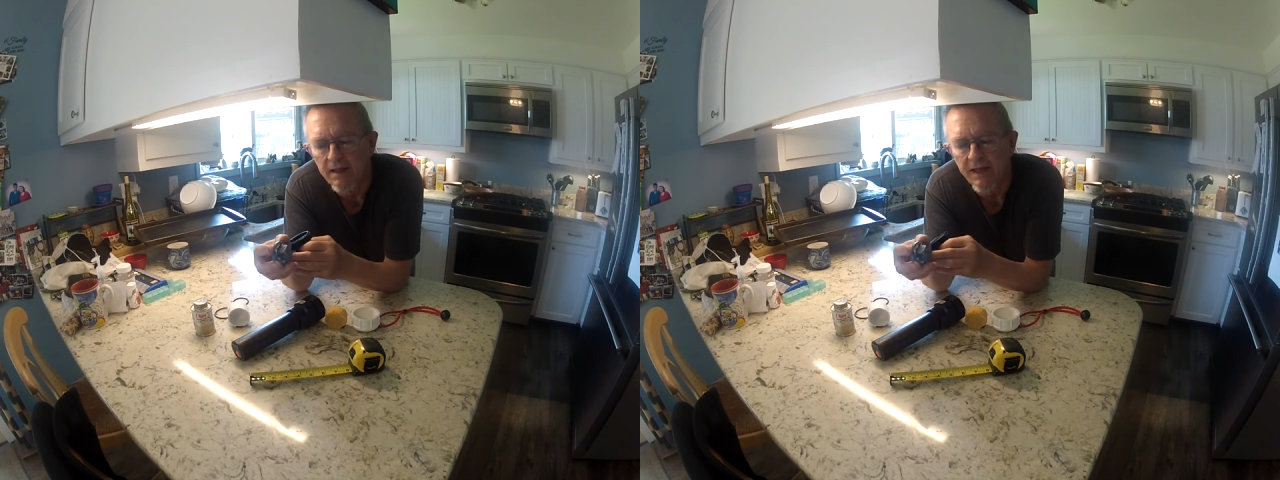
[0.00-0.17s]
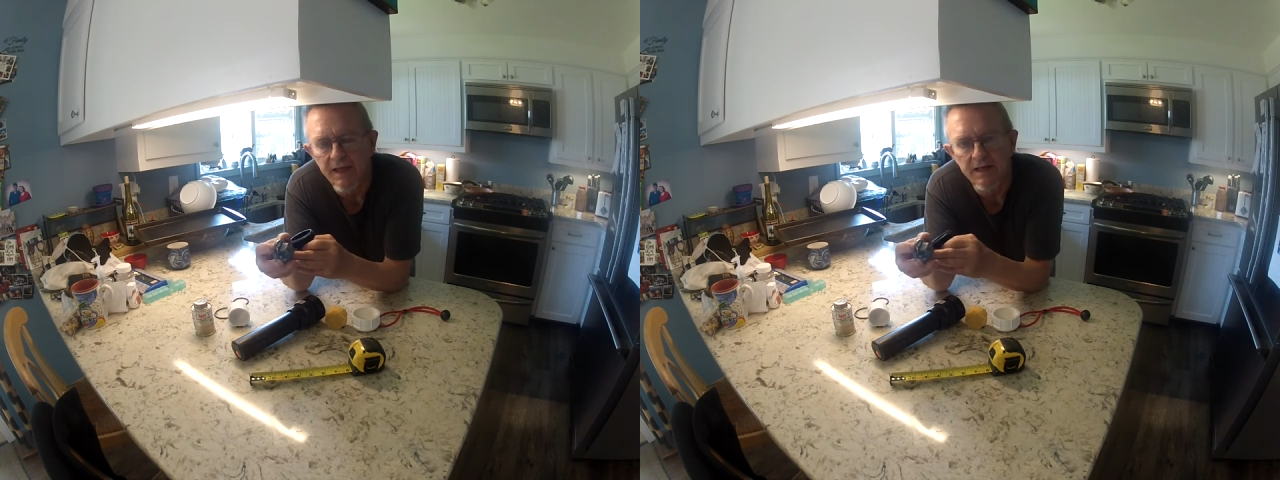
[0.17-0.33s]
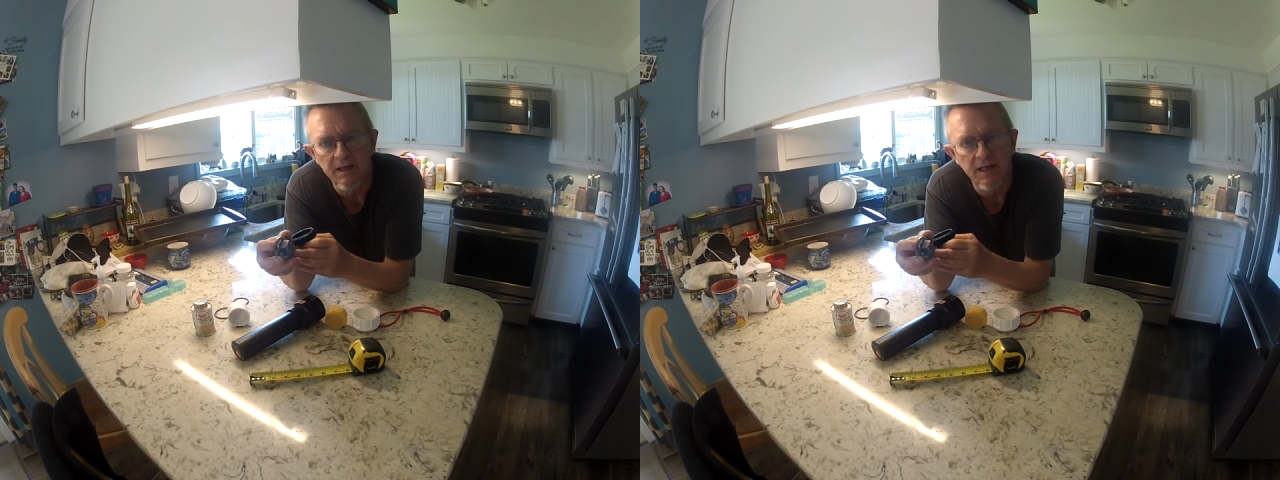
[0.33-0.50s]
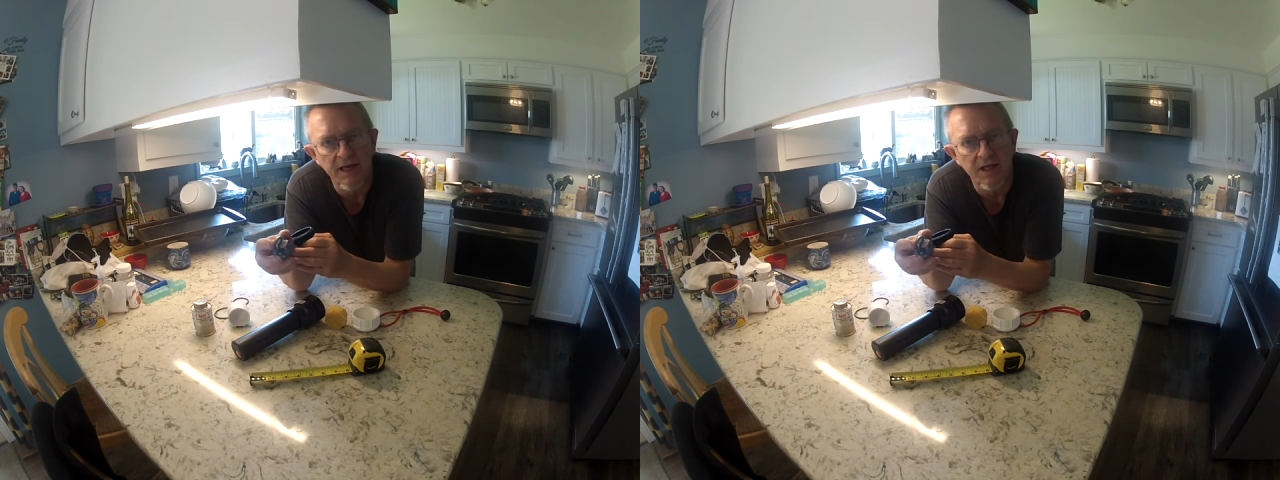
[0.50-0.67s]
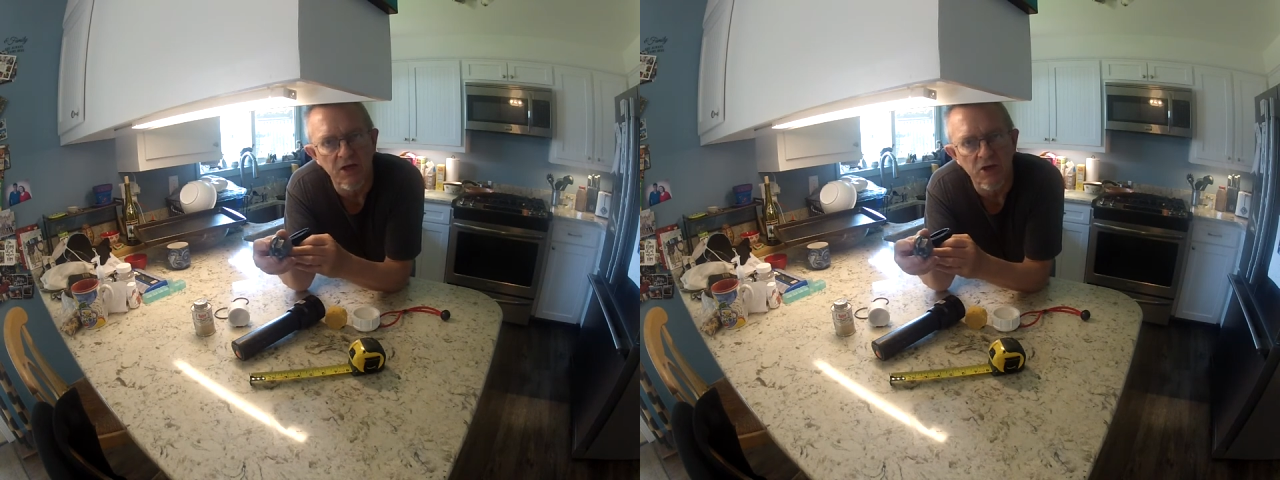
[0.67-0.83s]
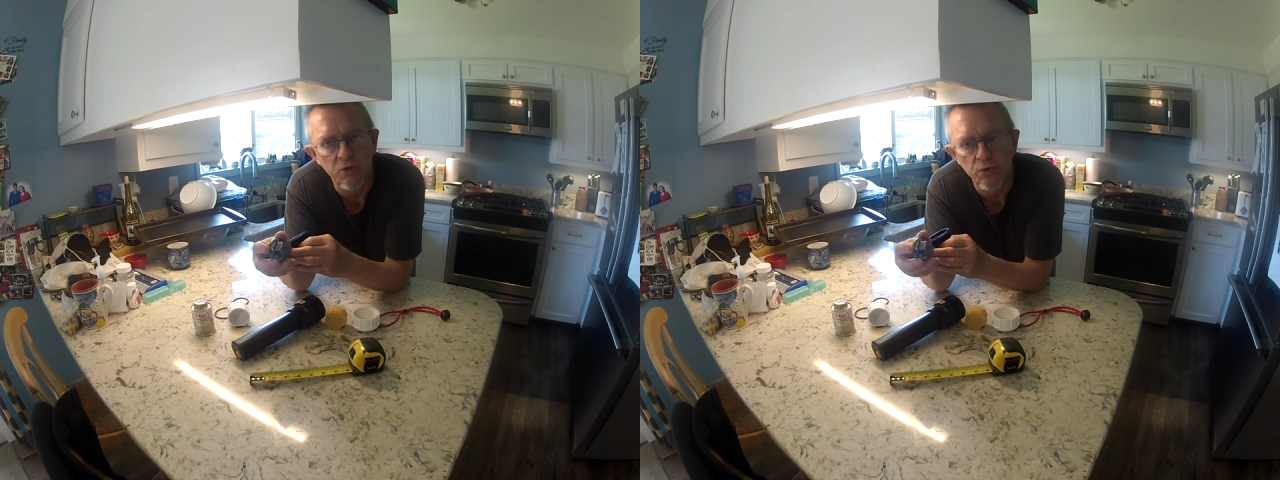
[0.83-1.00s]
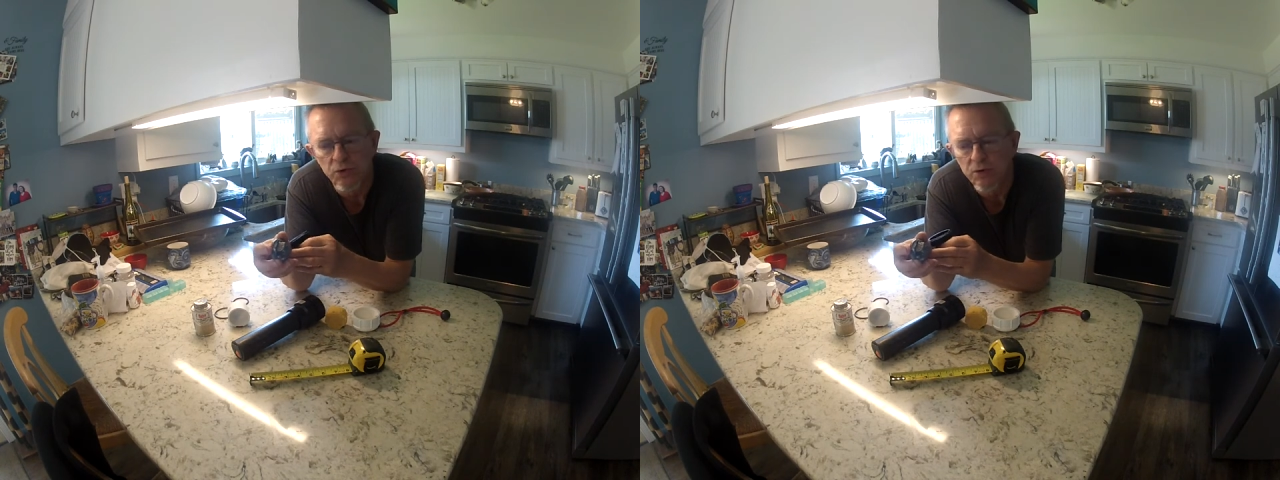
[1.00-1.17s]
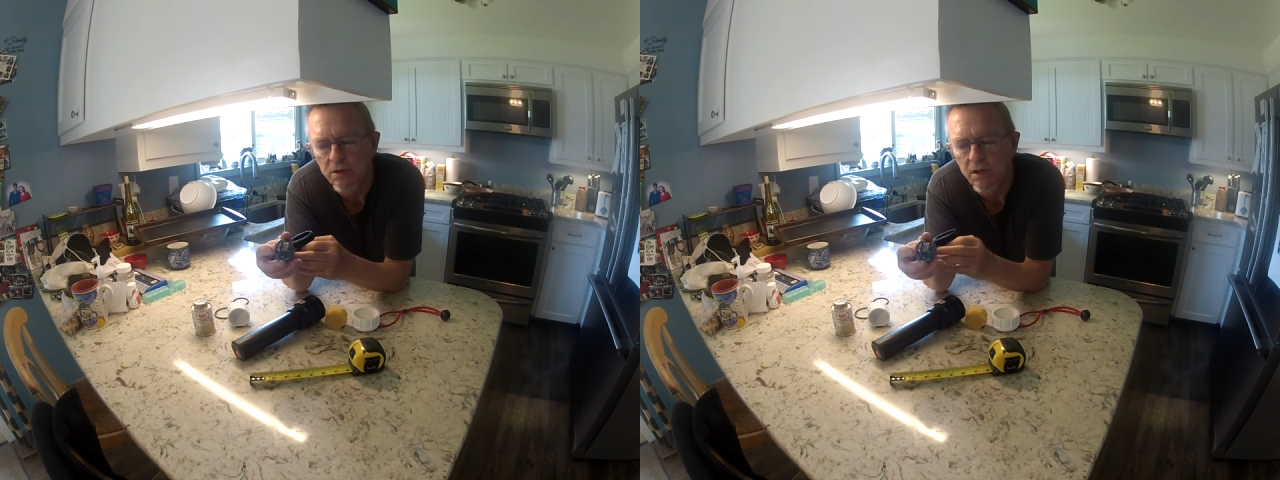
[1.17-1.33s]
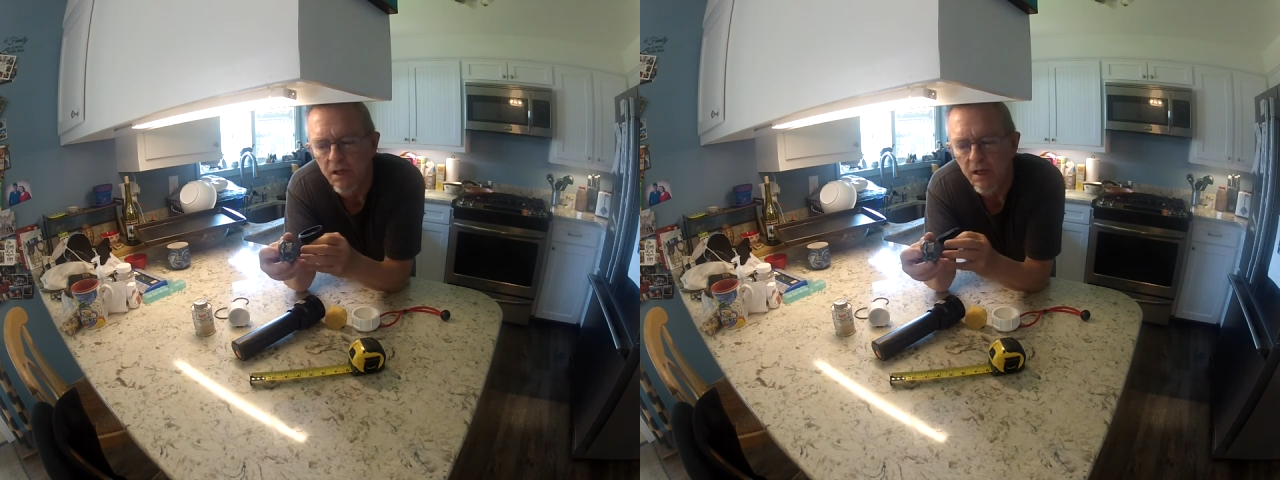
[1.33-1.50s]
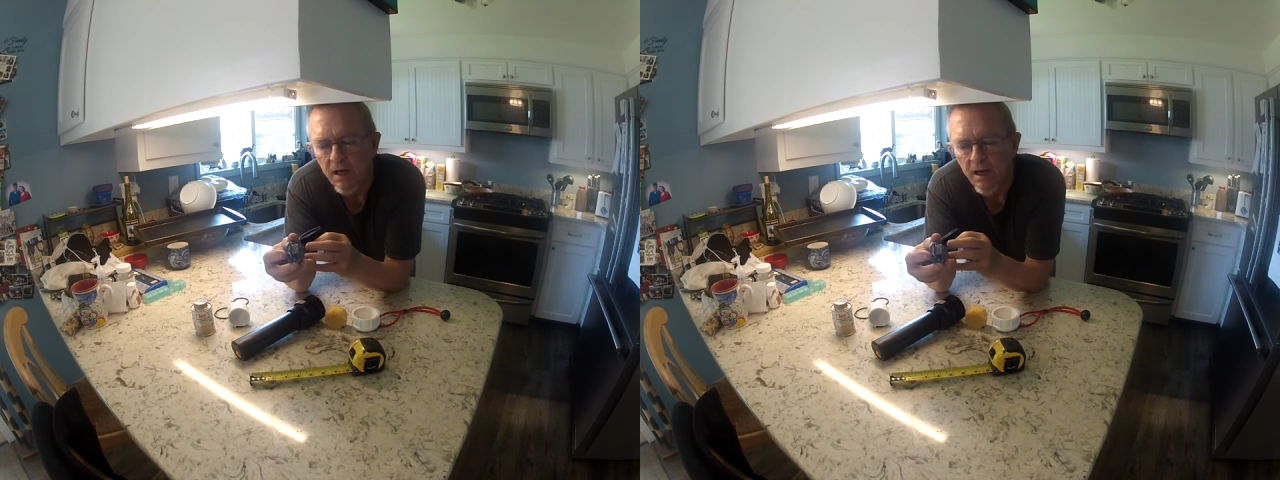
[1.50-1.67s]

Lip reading: lead and letting it cool,